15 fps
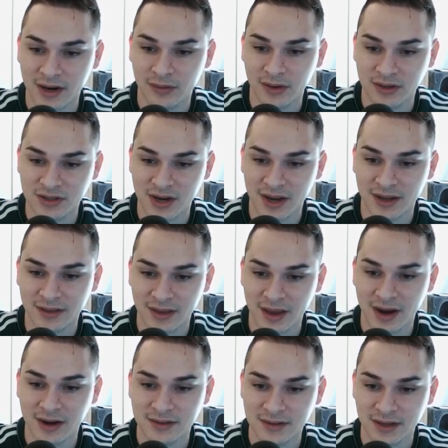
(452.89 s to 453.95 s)
1 dragon
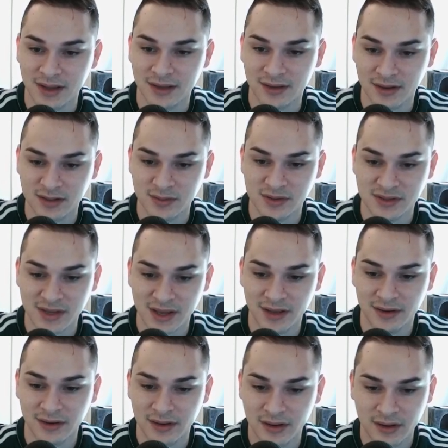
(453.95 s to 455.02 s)
there to get those percent.
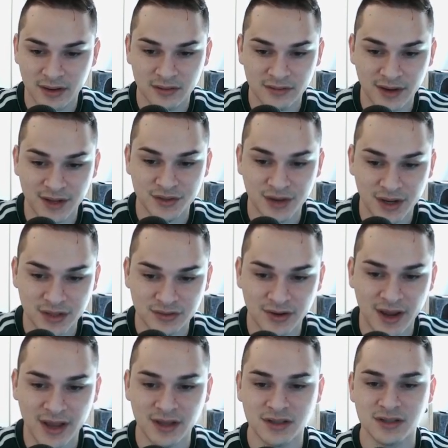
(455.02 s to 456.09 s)
Rage, rage,
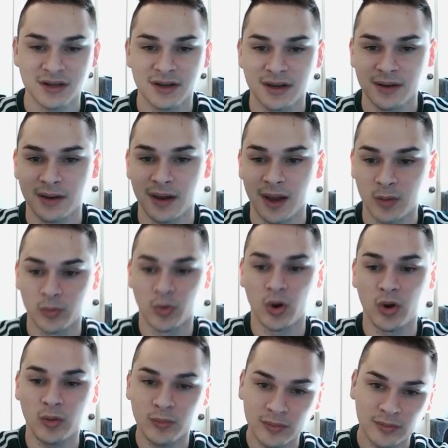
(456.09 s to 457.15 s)
rage. And
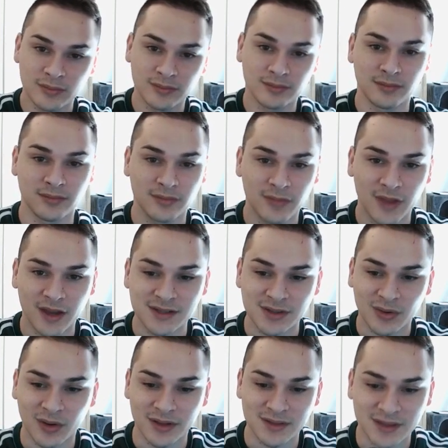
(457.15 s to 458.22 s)
boom. There's the
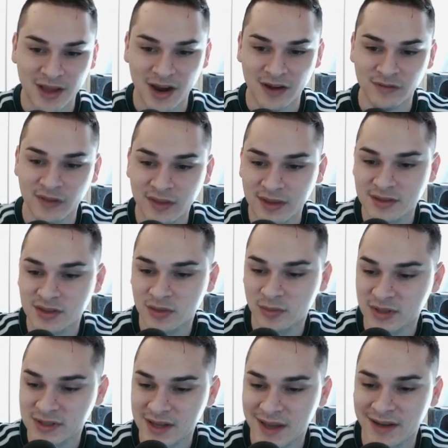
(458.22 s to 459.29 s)
1-star,
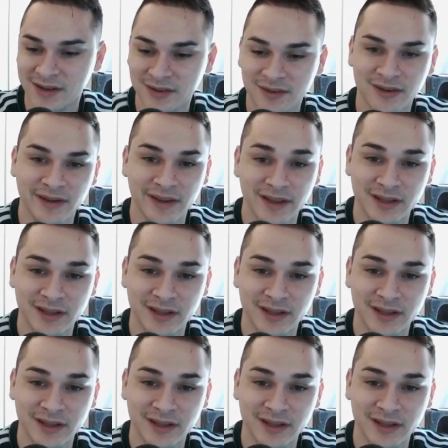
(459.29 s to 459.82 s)
52%, really